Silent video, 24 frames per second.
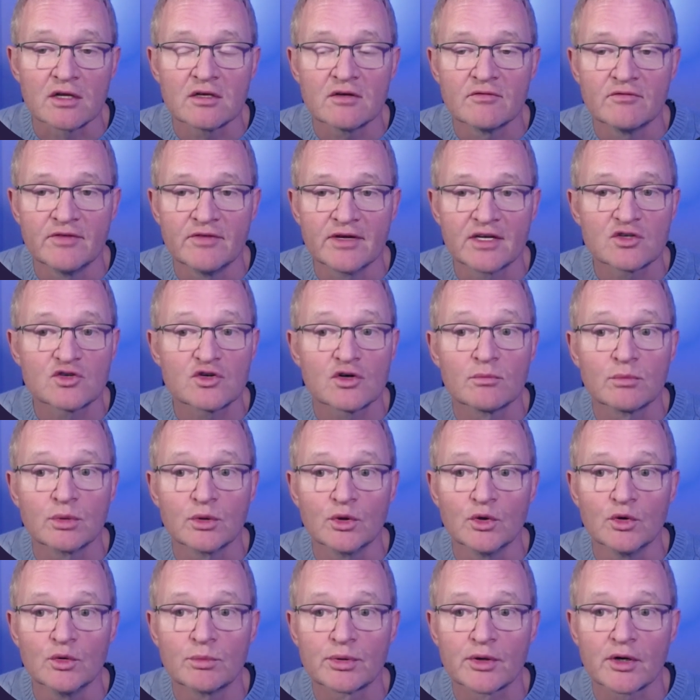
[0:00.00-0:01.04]
Victron
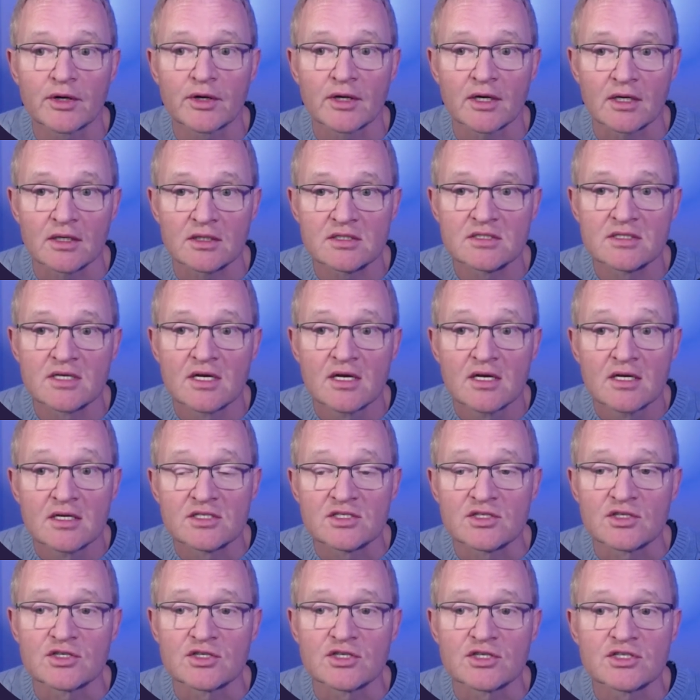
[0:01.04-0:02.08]
Blue products,
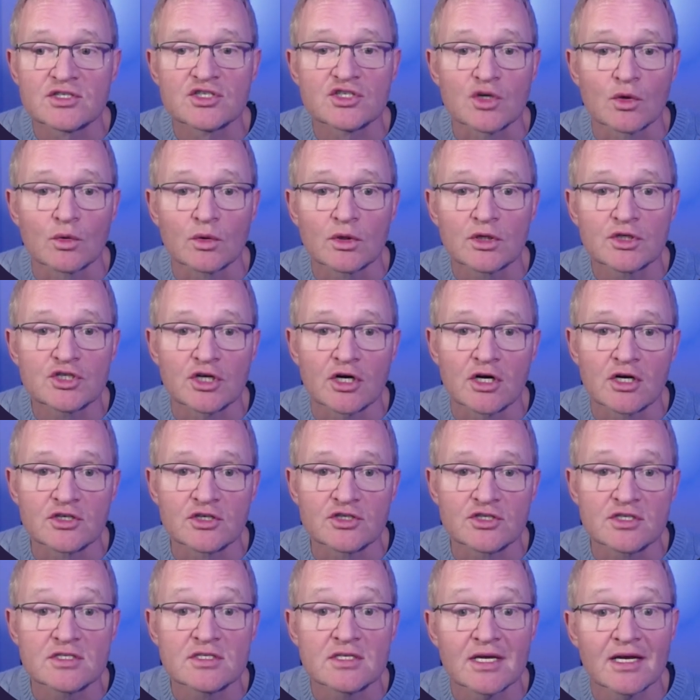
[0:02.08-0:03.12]
such as solar
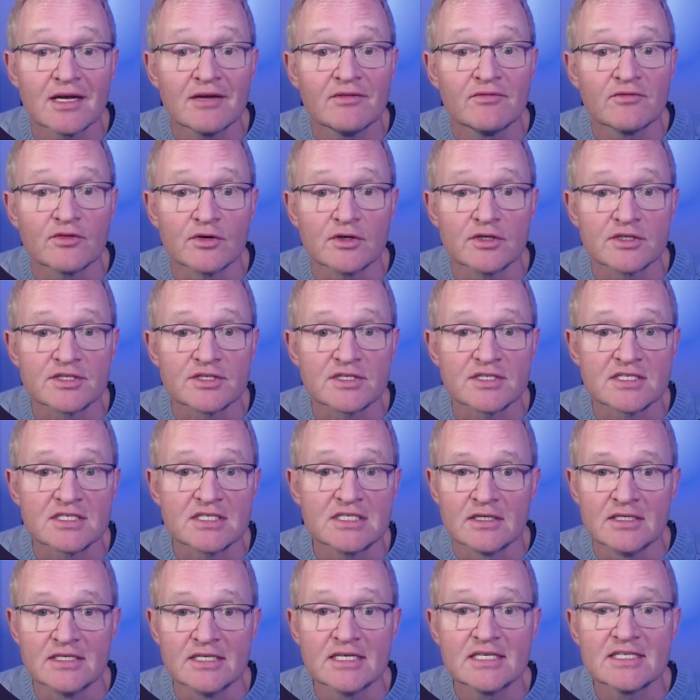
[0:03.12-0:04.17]
chargers, inverters,
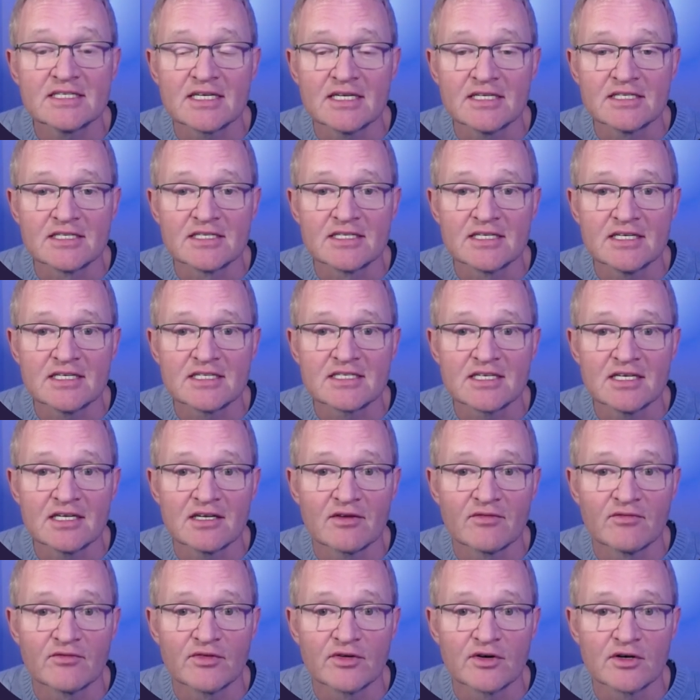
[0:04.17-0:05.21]
DC to DC
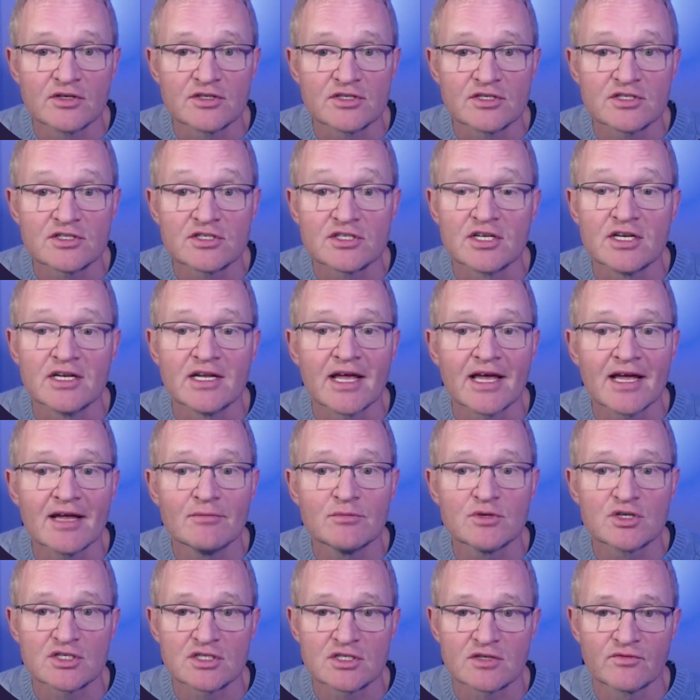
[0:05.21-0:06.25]
converters, to
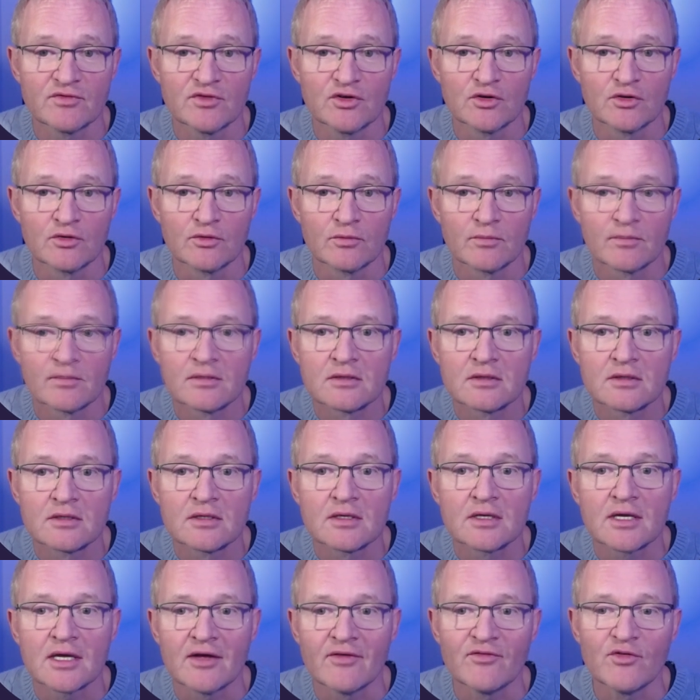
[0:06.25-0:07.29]
name just a few.
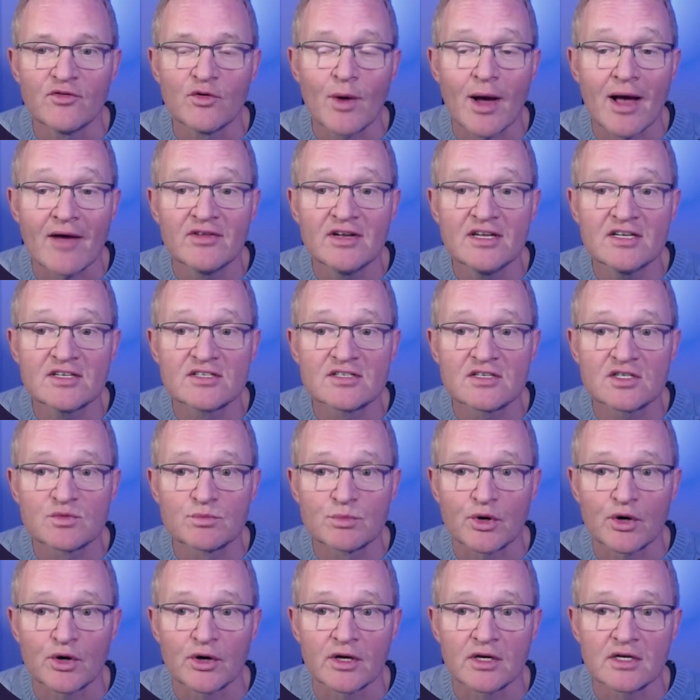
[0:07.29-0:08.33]
If you have any such
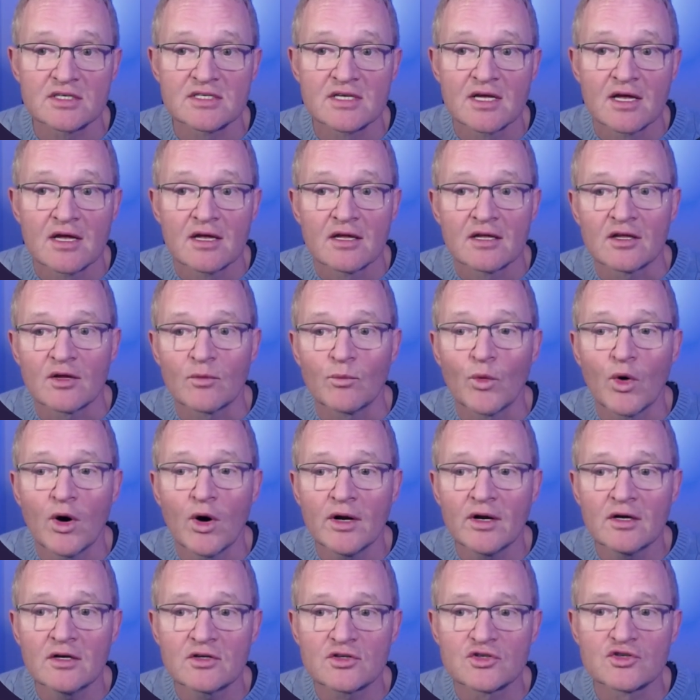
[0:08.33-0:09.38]
products, then why
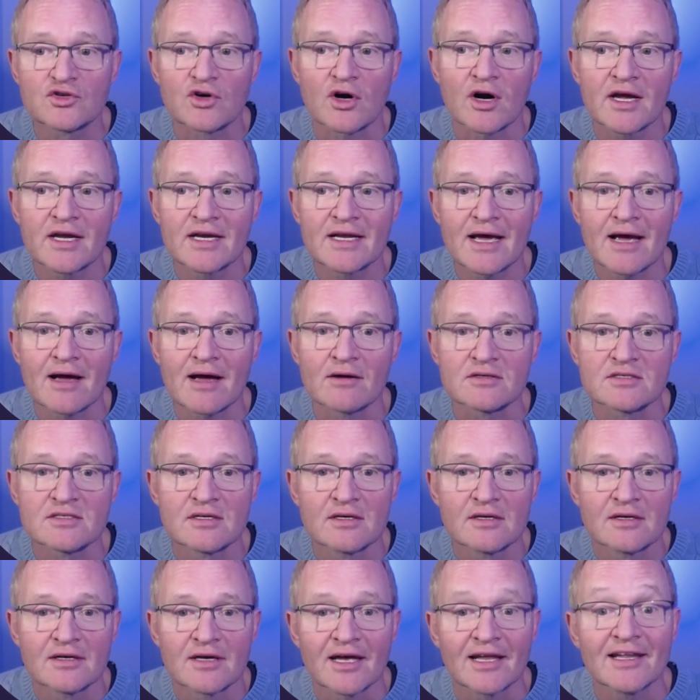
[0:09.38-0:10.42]
not try it out
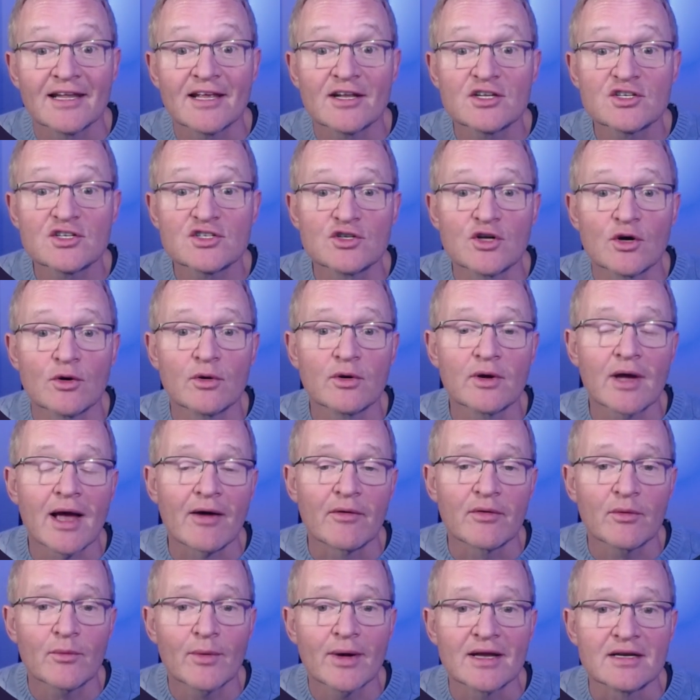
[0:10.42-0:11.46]
and let us know how
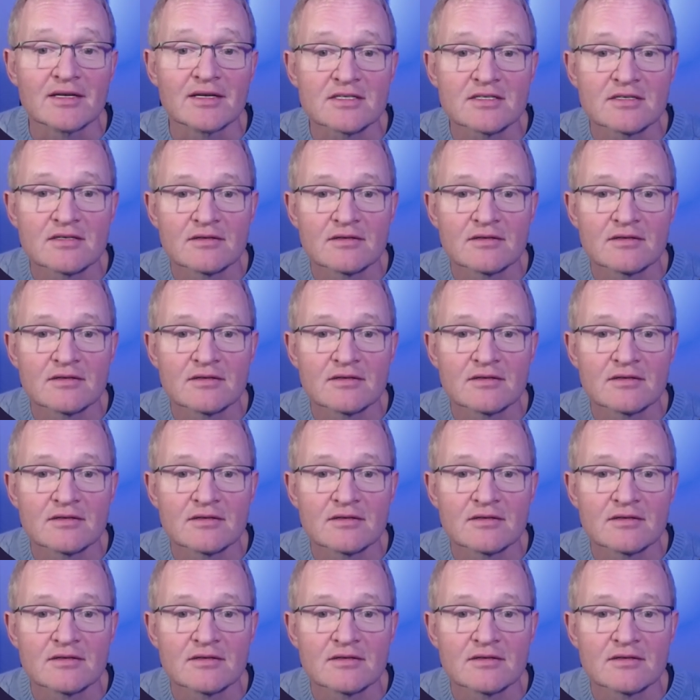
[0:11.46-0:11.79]
it went.